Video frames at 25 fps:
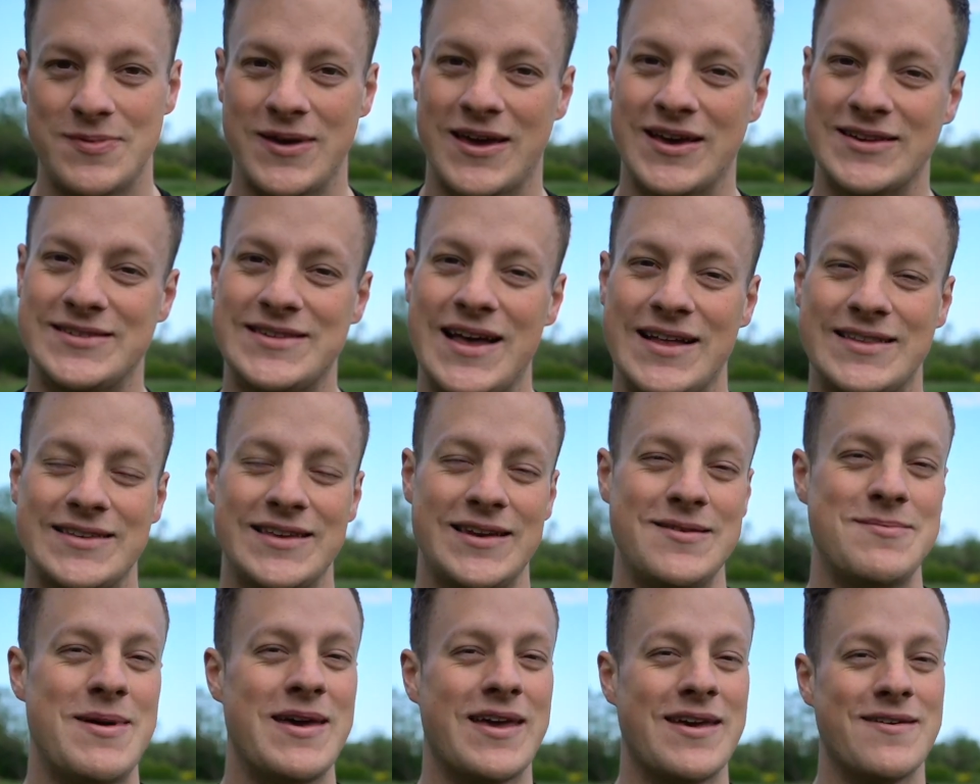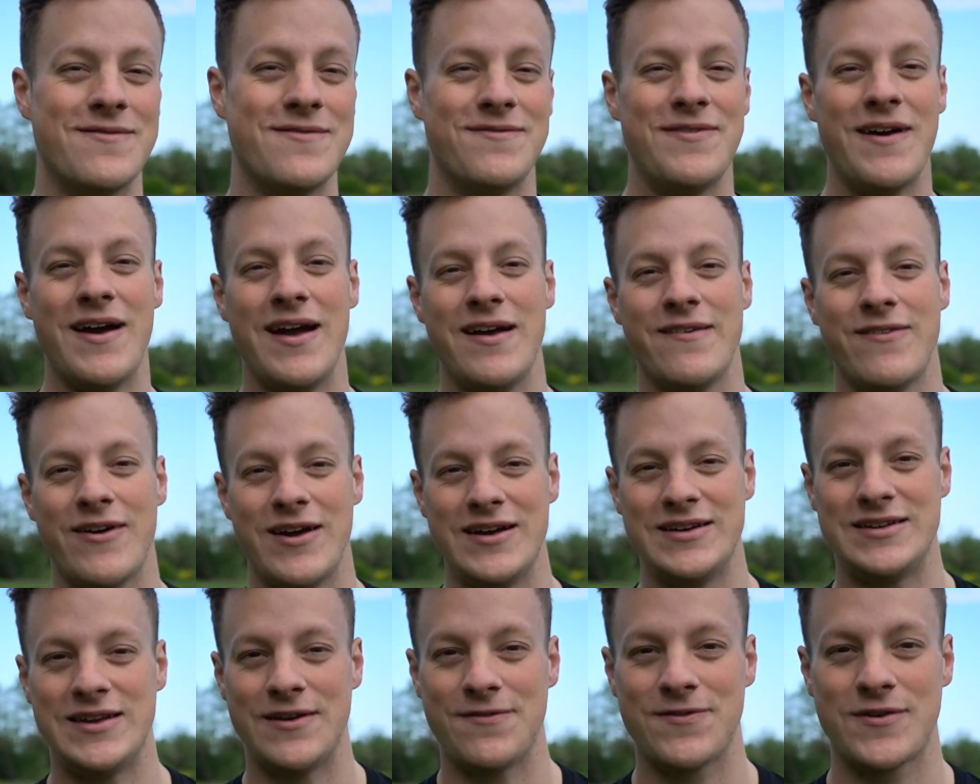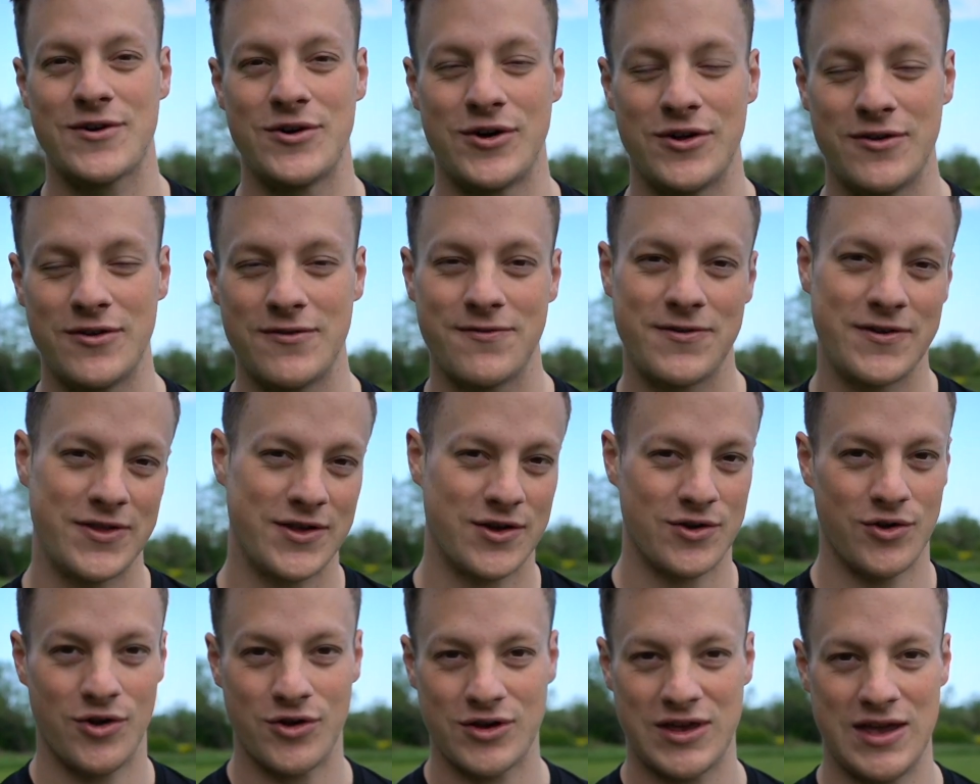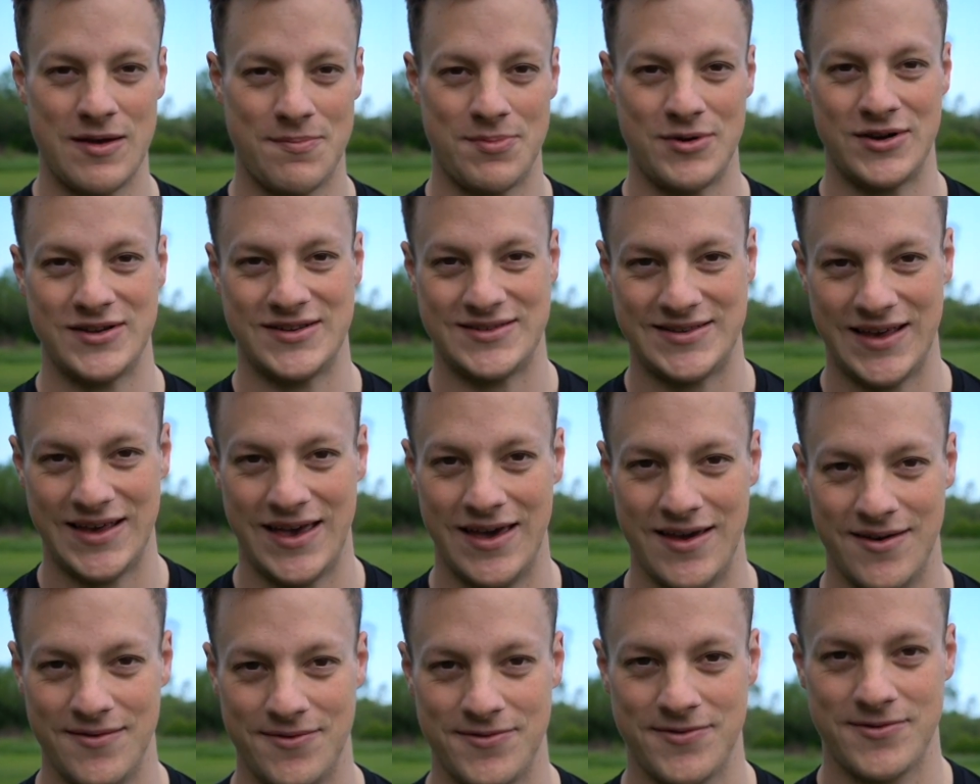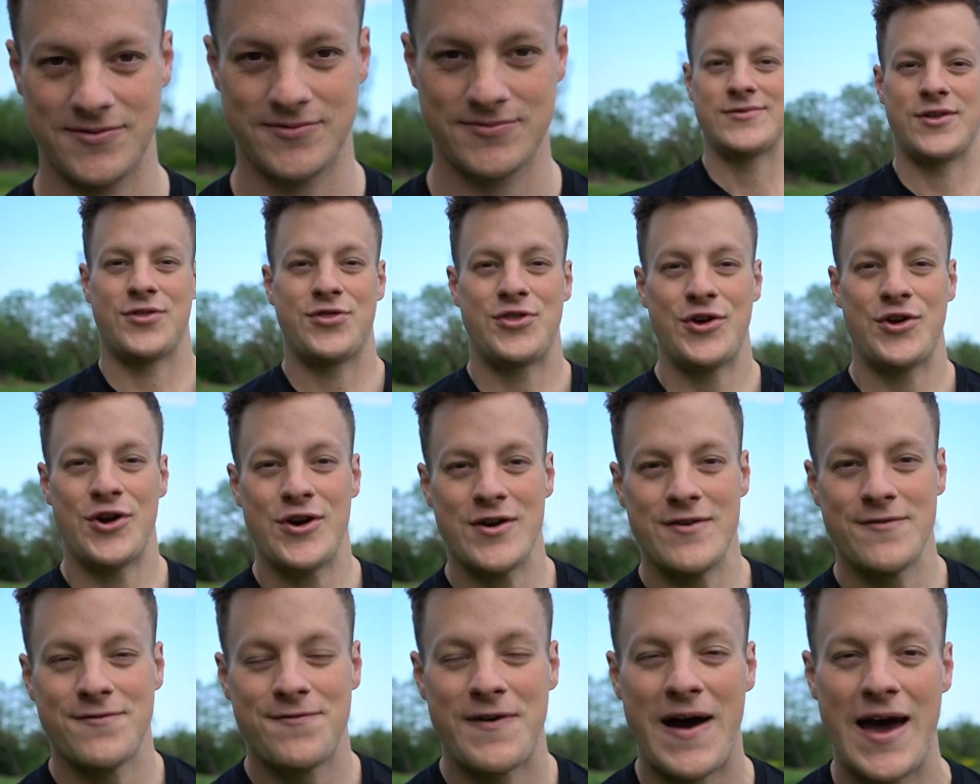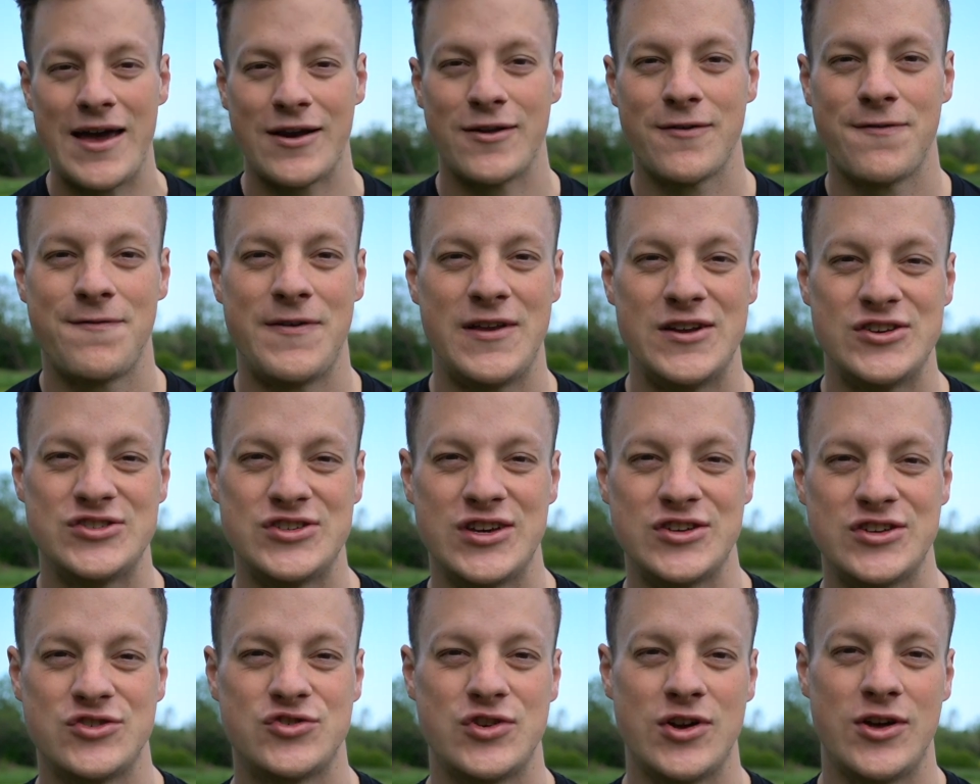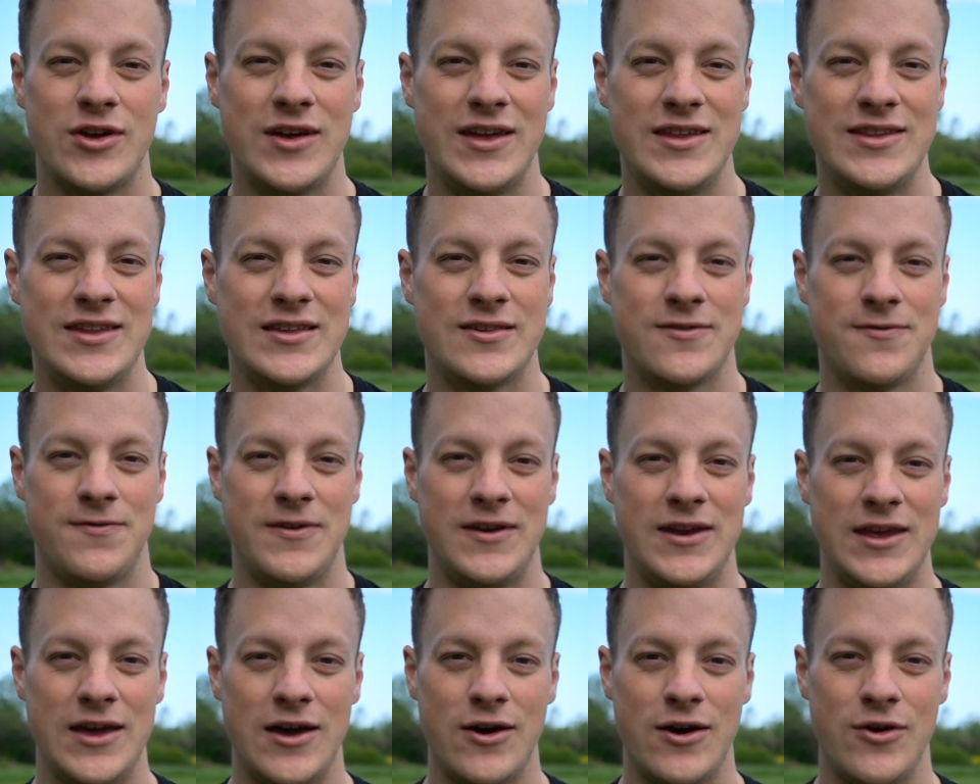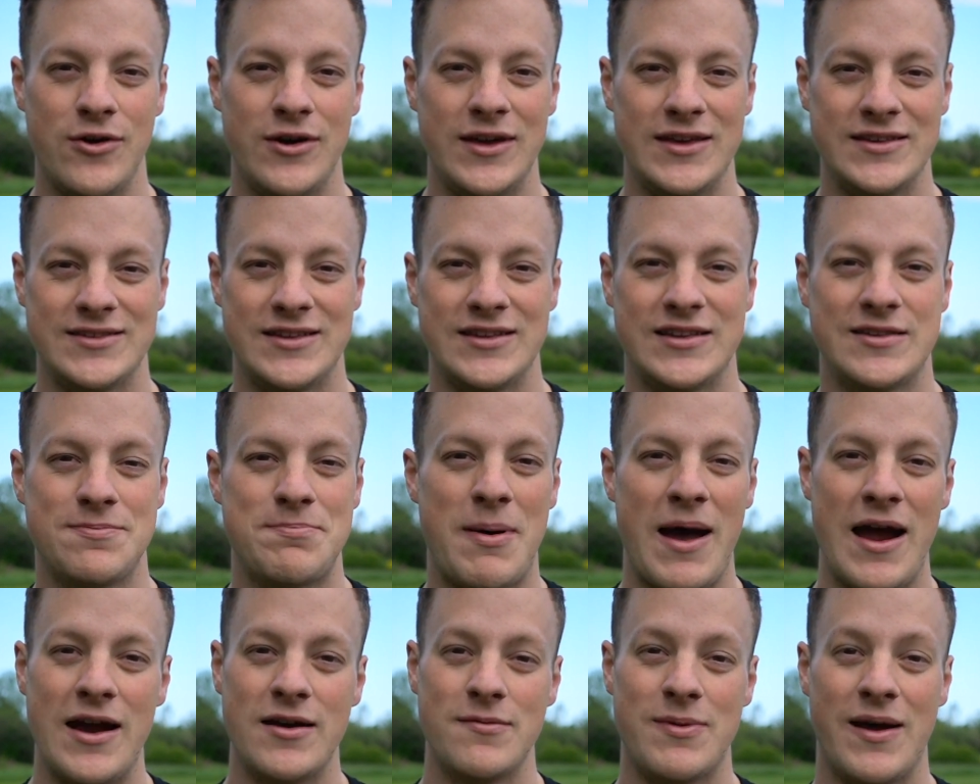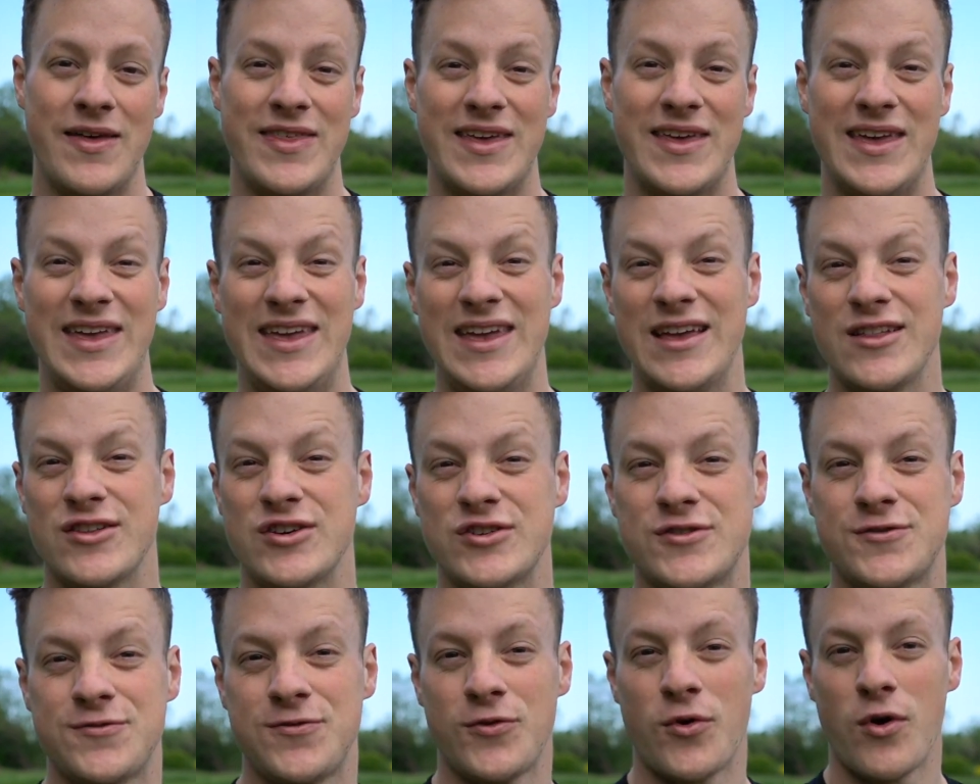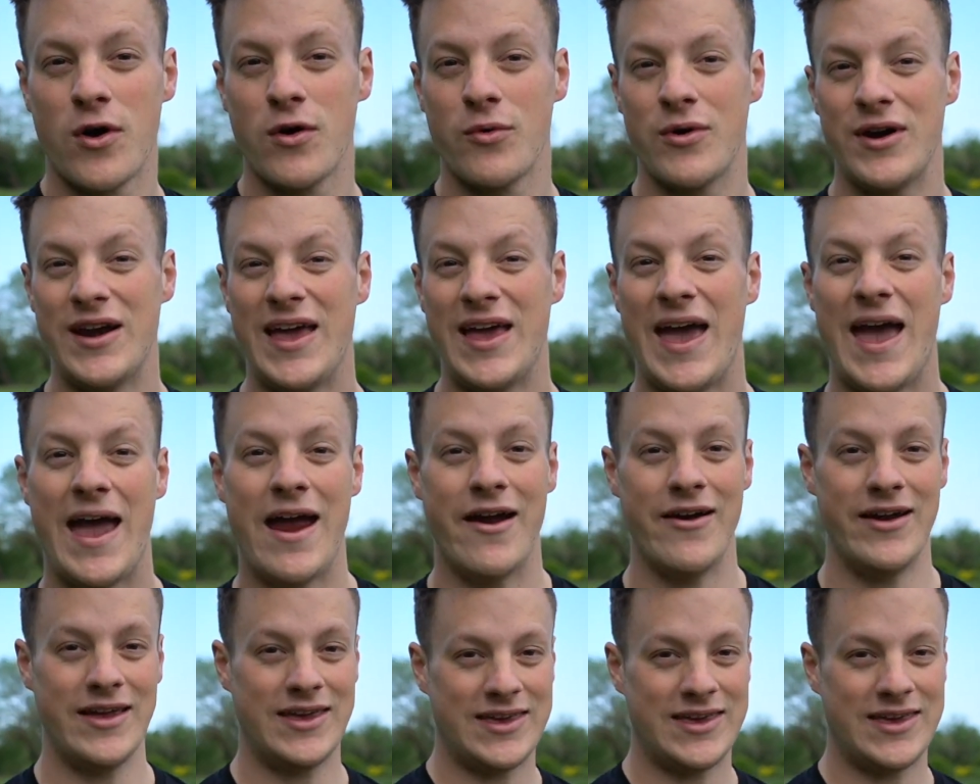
because that's going to make it very difficult for the goalkeeper to save. The third and final finishing drill in this video is inspired by the English forward Harry